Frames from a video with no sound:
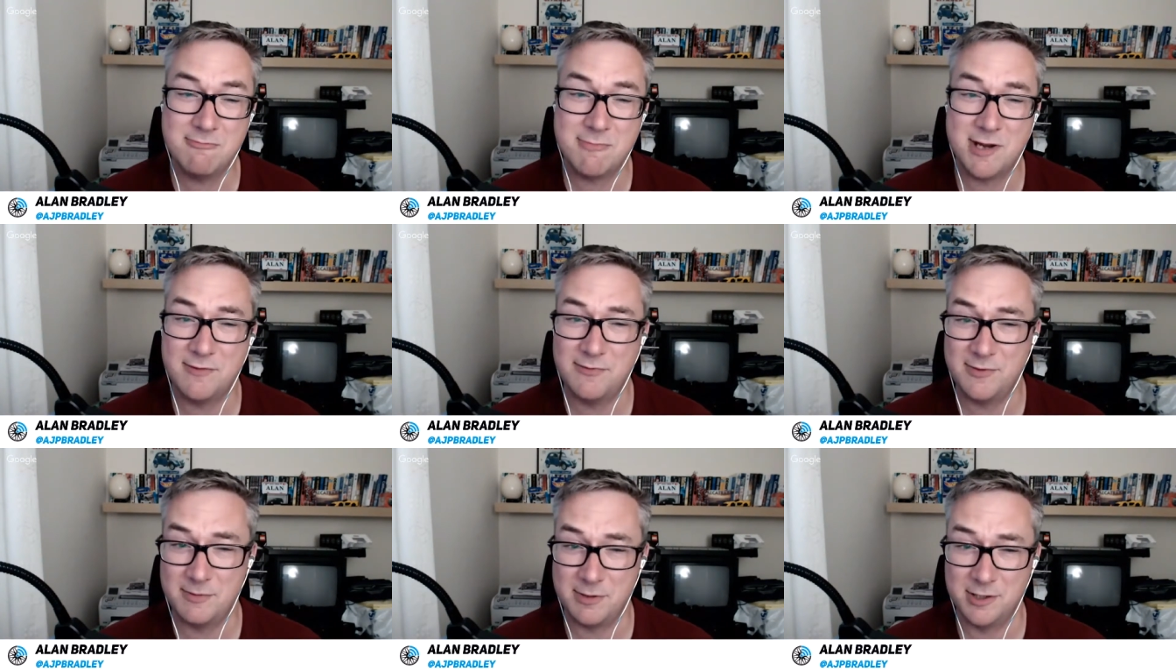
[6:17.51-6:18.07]

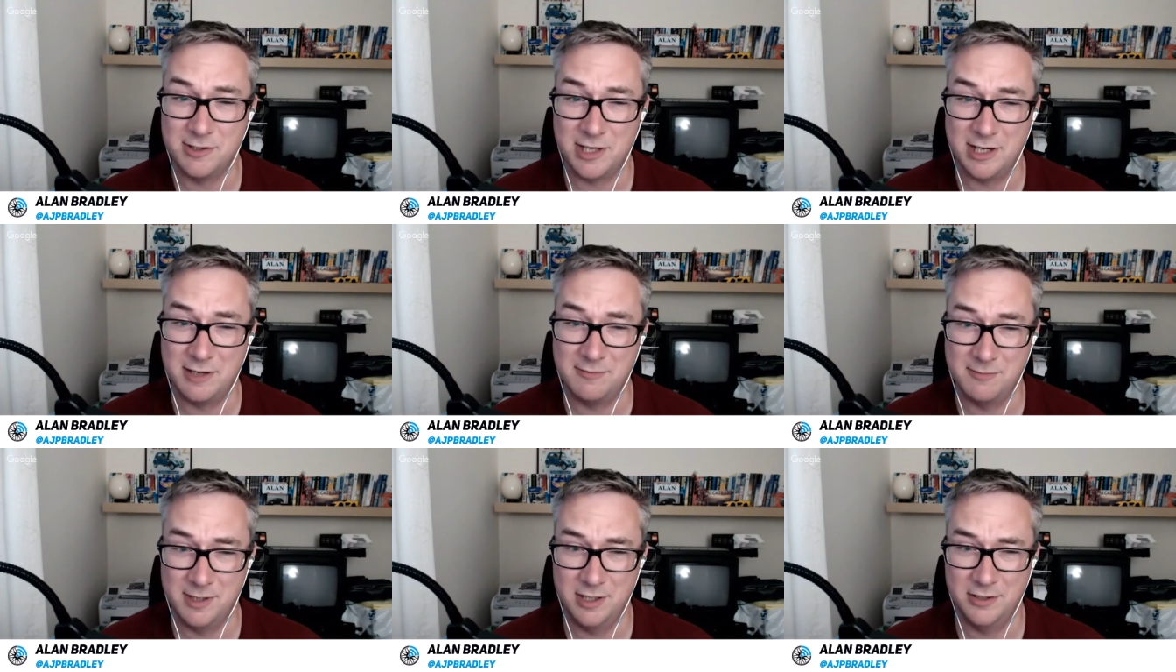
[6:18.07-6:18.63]
if we put
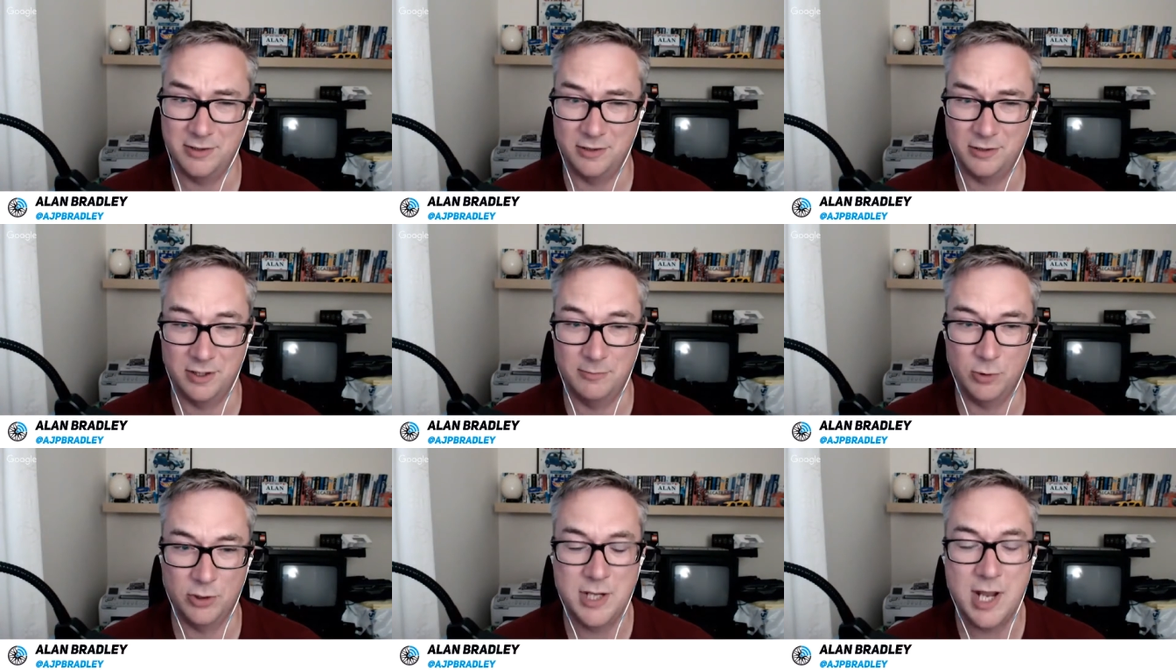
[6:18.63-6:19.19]
James Murdoch on the
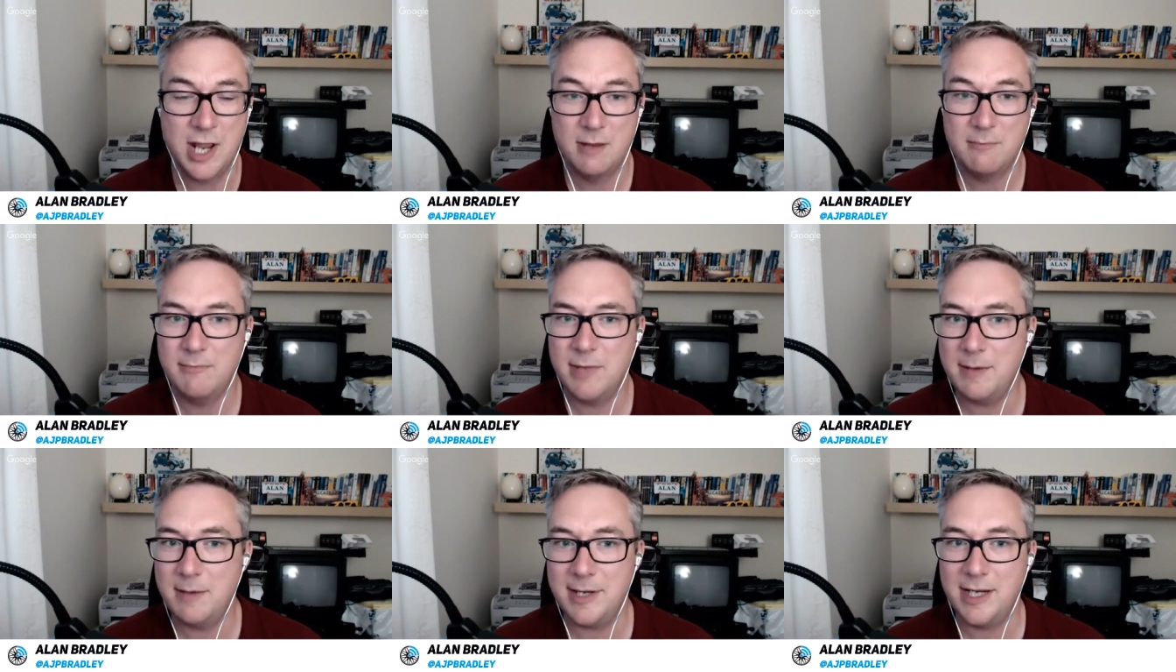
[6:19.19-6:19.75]
board,
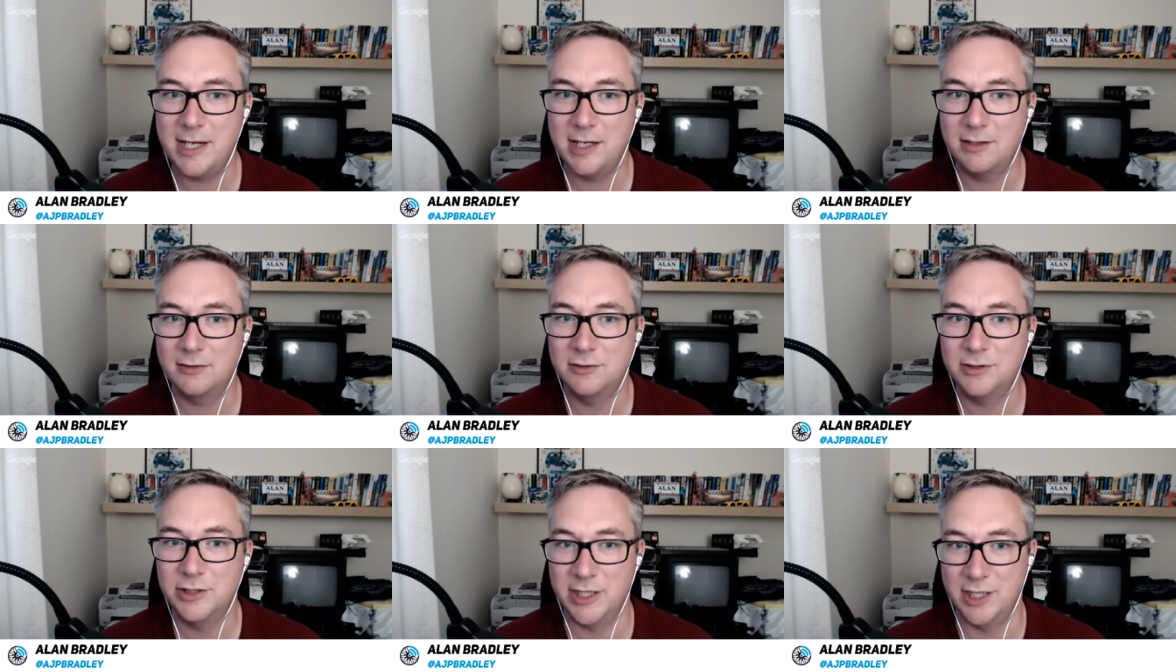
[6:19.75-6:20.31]
maybe,
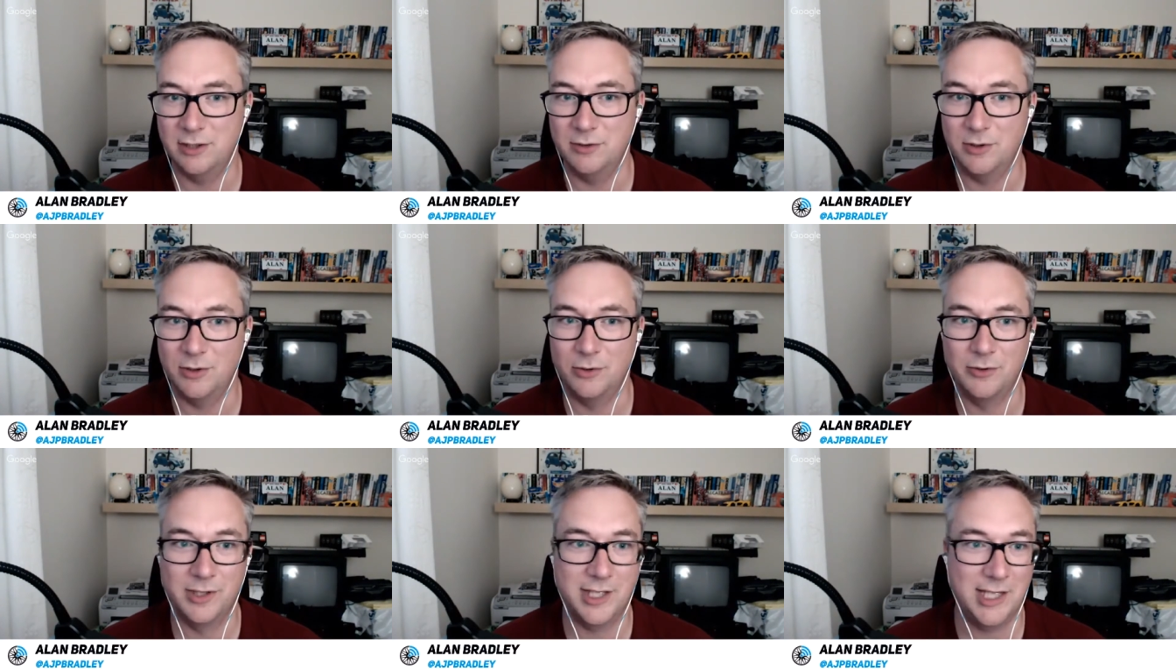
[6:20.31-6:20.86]

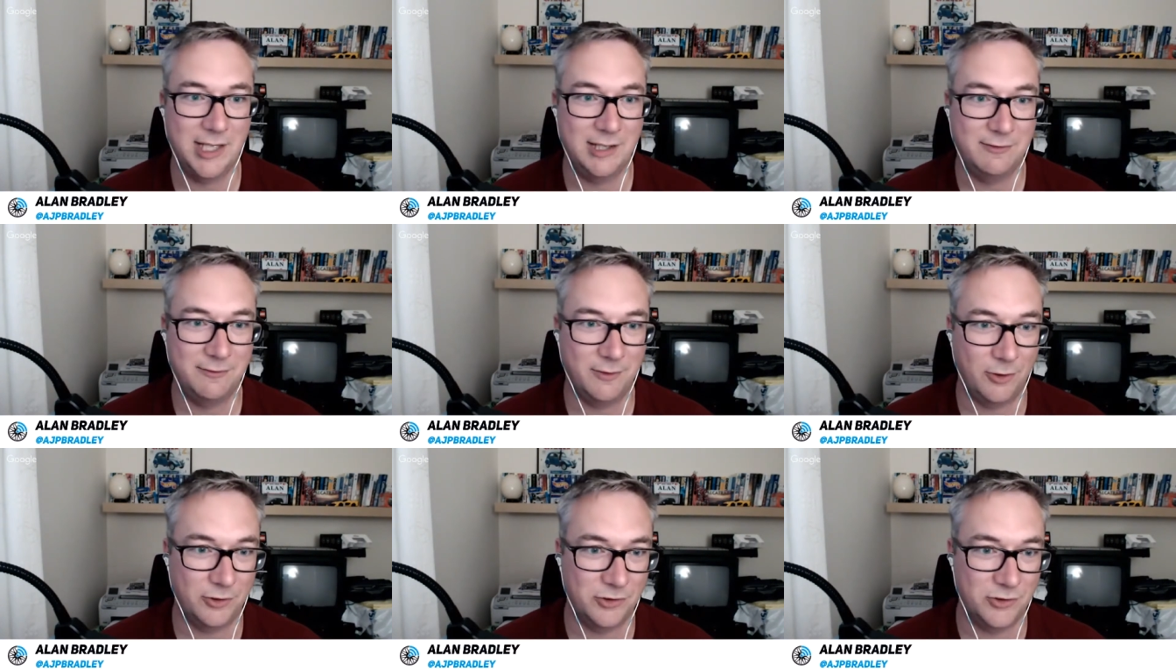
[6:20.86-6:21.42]
all the
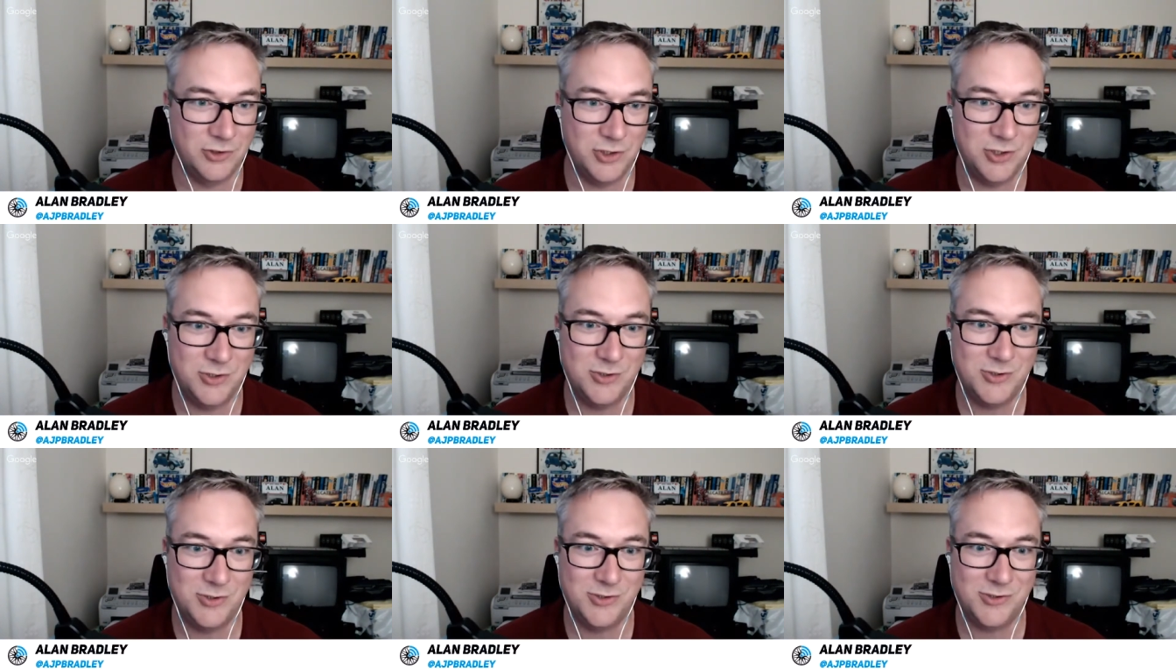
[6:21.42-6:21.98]
Fox
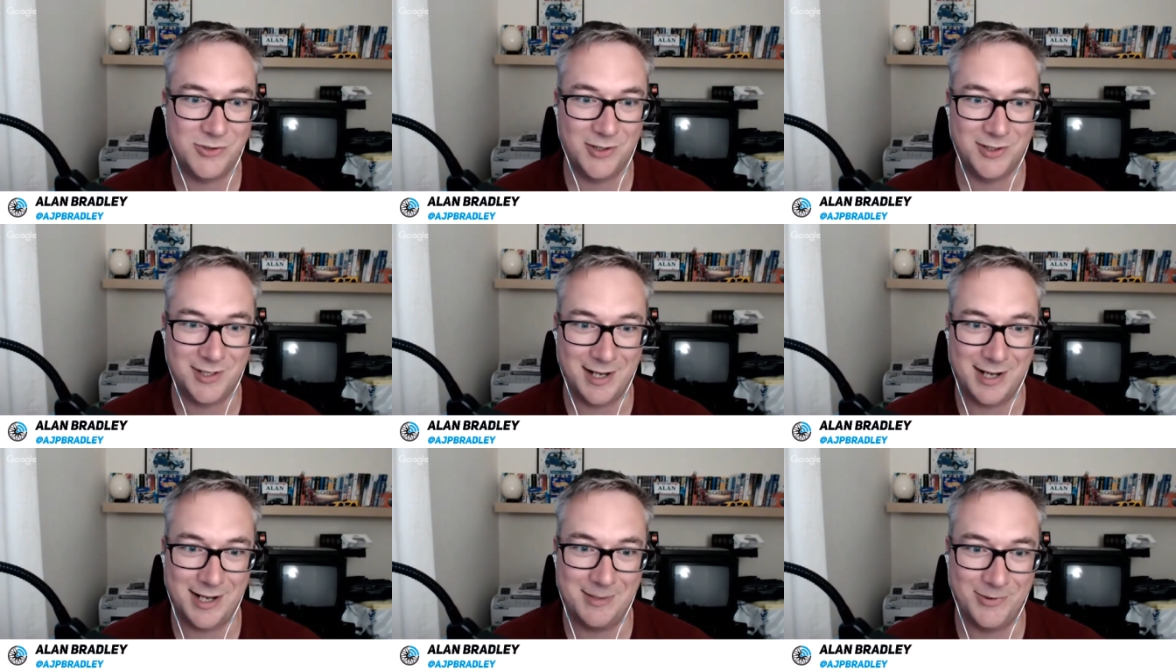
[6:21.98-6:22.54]
News, the
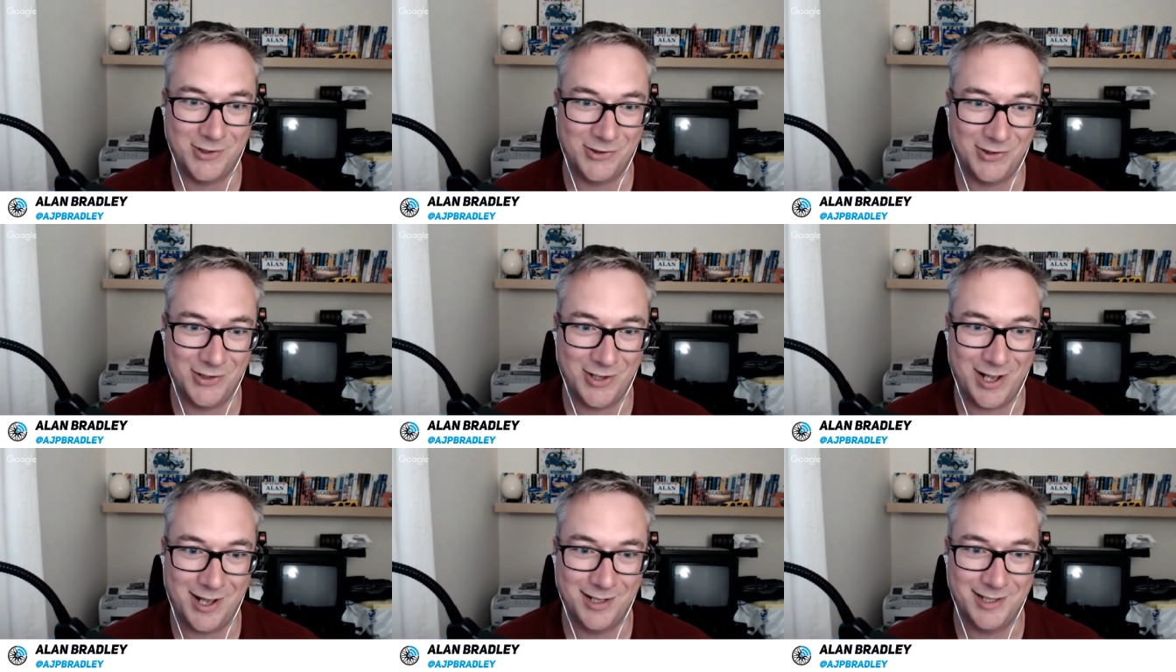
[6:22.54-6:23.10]
Times, the
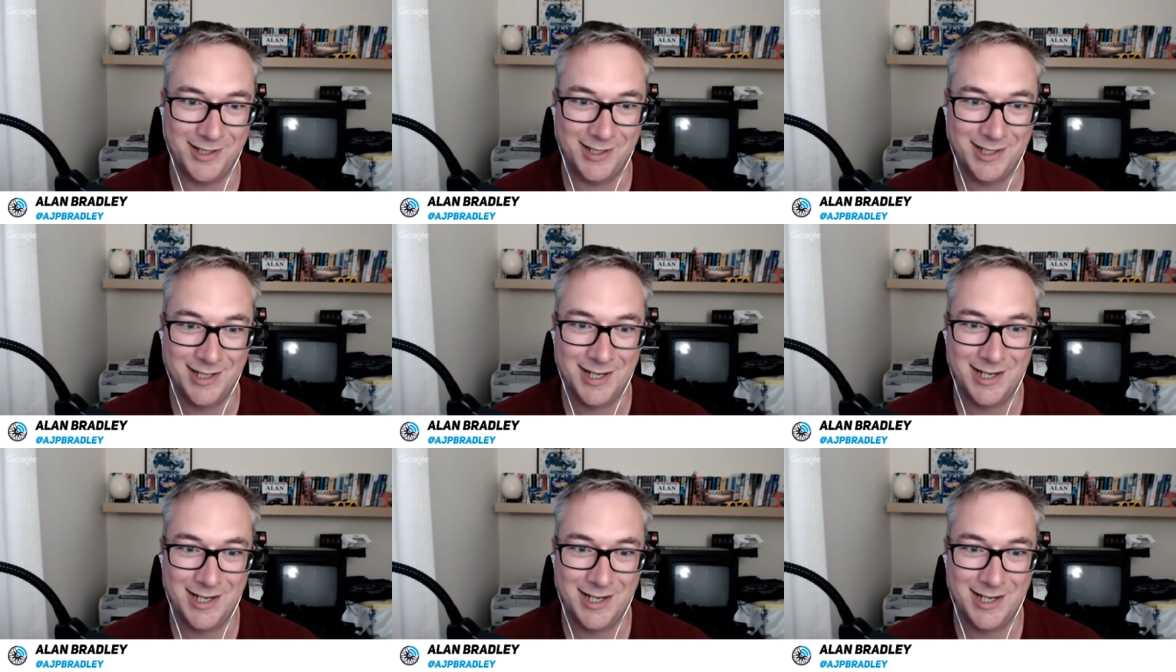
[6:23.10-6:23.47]
Sun,